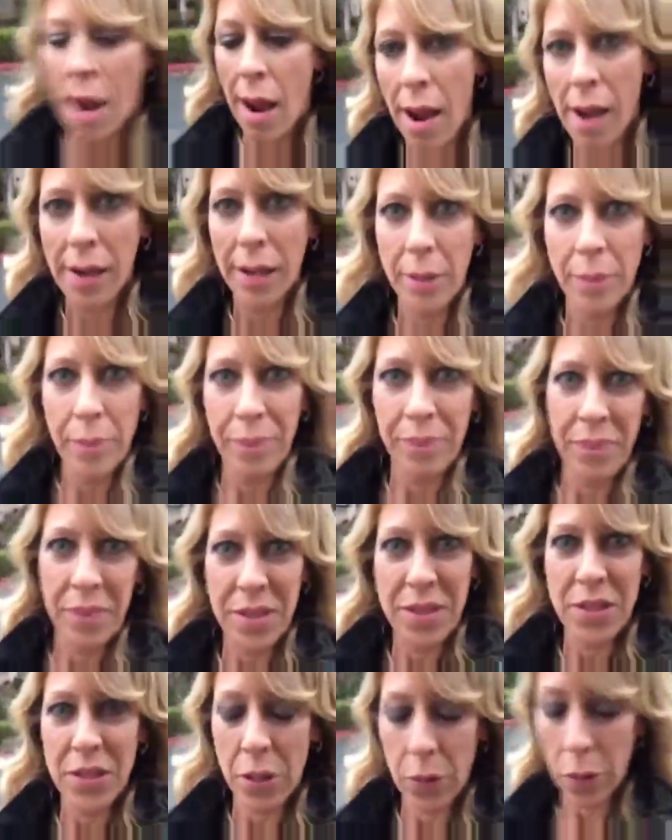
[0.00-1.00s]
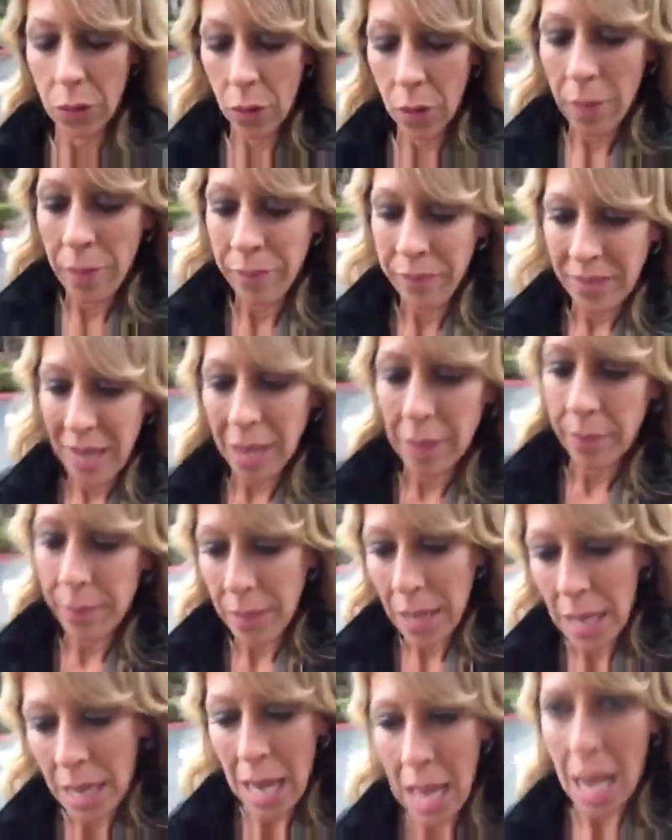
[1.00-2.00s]
So, yeah.
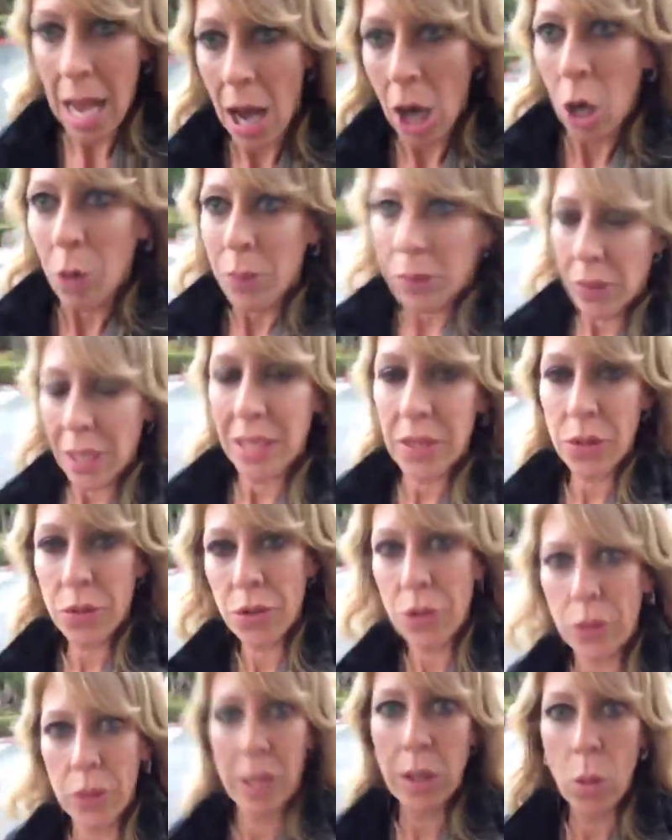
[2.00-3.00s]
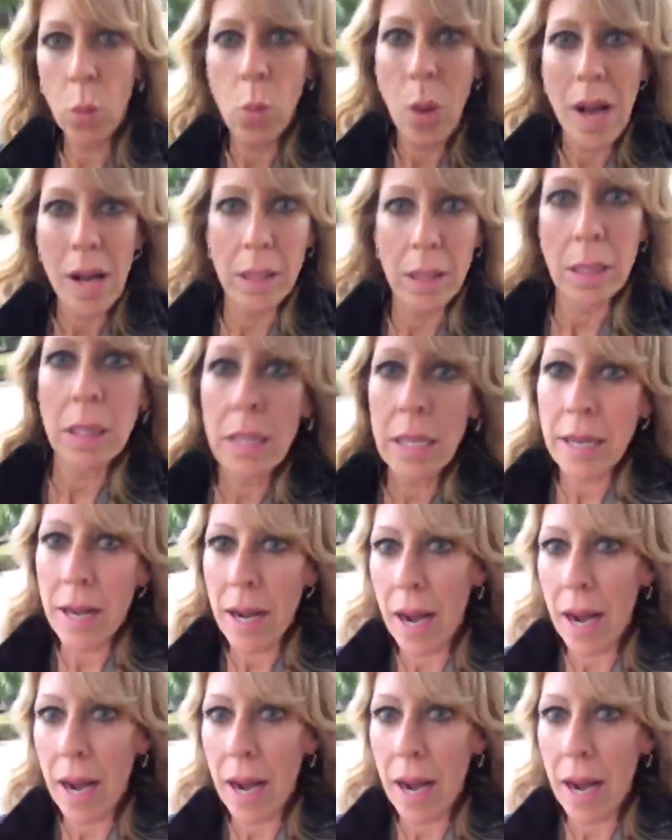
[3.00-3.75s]
Hope you guys are doing well.